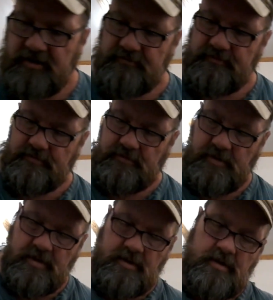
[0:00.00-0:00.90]
it.
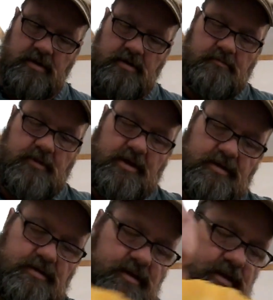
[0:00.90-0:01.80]

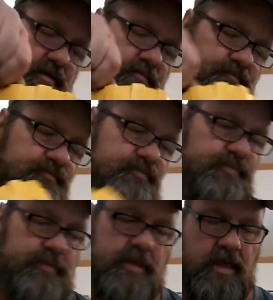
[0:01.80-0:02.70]
But, you
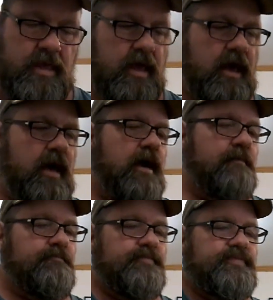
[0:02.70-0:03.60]

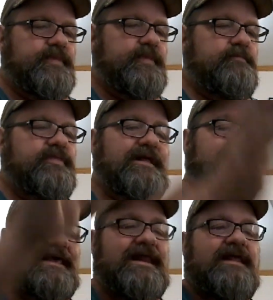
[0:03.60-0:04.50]
know.
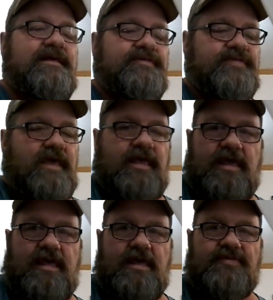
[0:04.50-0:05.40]
Cleaning this
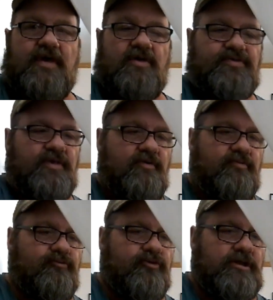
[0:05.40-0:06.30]
thing is
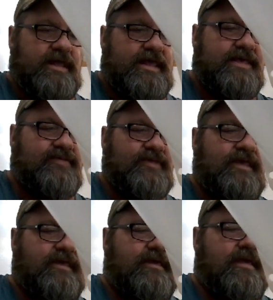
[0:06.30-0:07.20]
also really
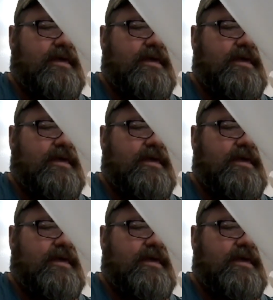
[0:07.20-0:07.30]
easy.